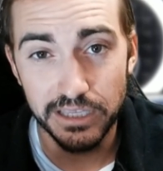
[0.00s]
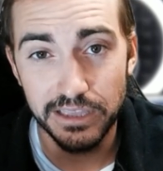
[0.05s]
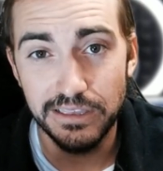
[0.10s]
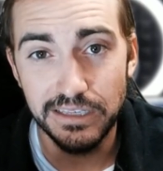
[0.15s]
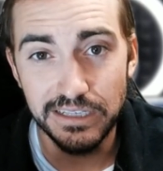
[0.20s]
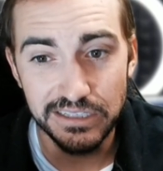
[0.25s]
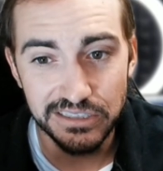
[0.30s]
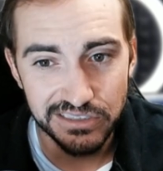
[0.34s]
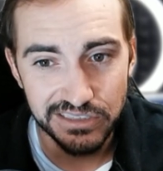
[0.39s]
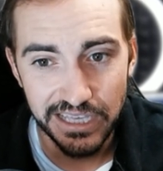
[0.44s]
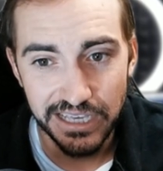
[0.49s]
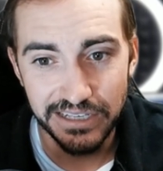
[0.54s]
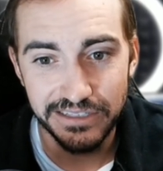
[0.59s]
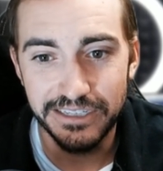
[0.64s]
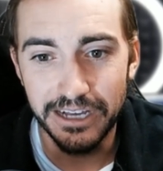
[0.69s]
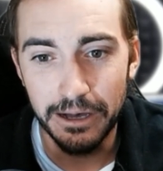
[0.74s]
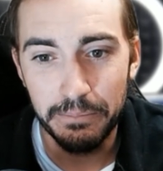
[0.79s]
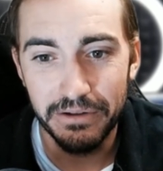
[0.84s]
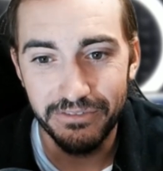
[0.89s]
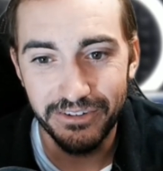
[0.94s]
these things
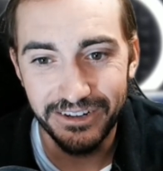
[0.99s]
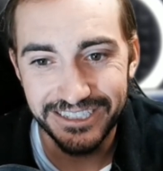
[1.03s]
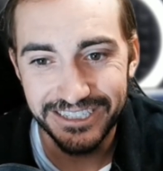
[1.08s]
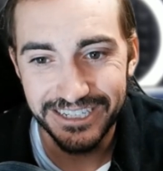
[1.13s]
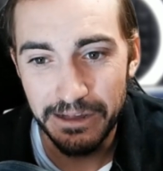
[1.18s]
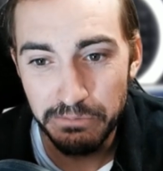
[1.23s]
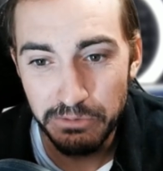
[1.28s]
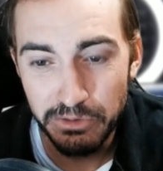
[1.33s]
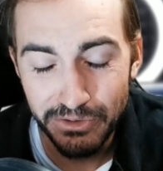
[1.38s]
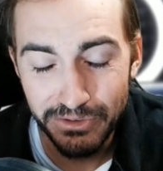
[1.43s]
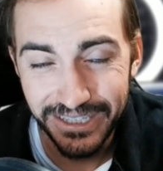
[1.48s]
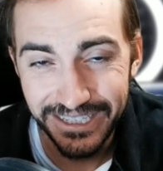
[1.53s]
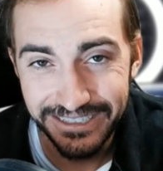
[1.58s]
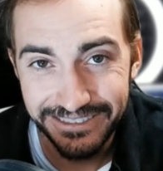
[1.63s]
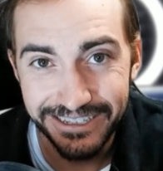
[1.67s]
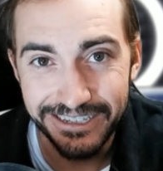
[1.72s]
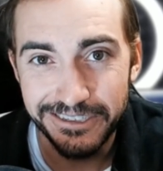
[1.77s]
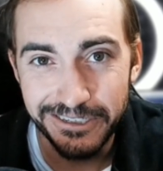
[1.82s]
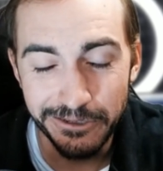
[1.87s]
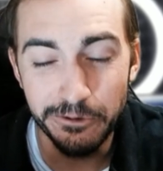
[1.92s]
up every time you need to
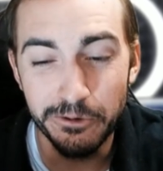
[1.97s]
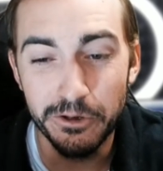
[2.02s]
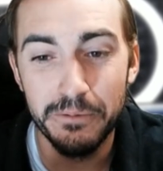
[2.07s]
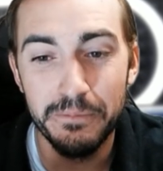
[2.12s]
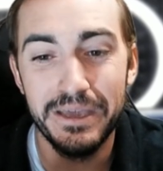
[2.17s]
do them.